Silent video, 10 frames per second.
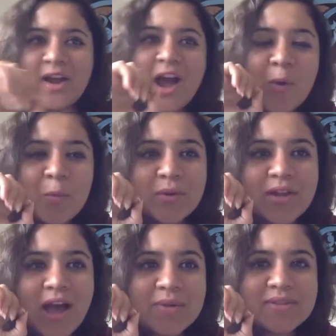How
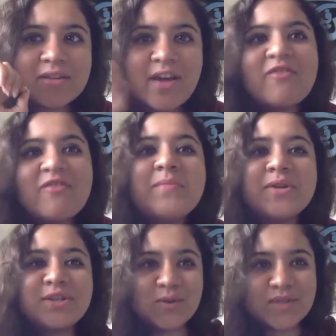is the
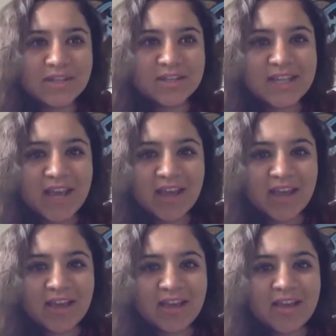government using tech?
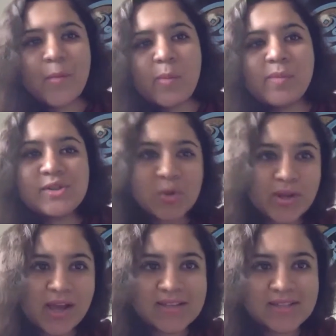What people
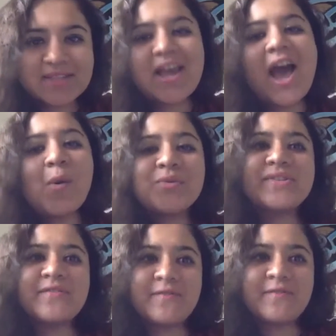don't ask is,
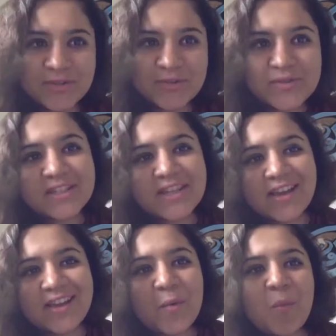how are survivors
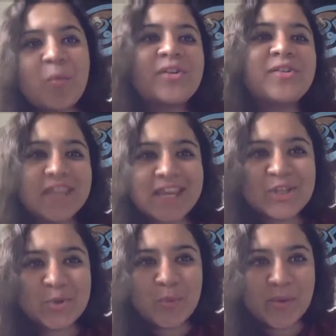using tech? What are
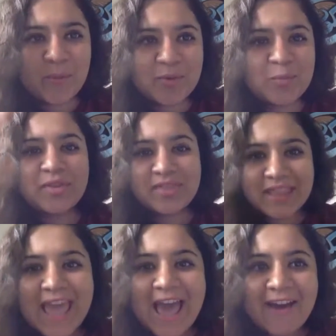they doing with
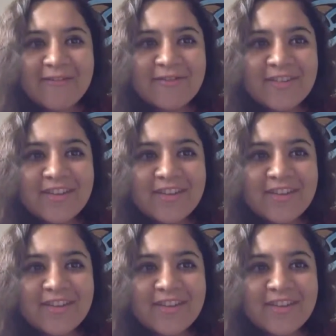what they have?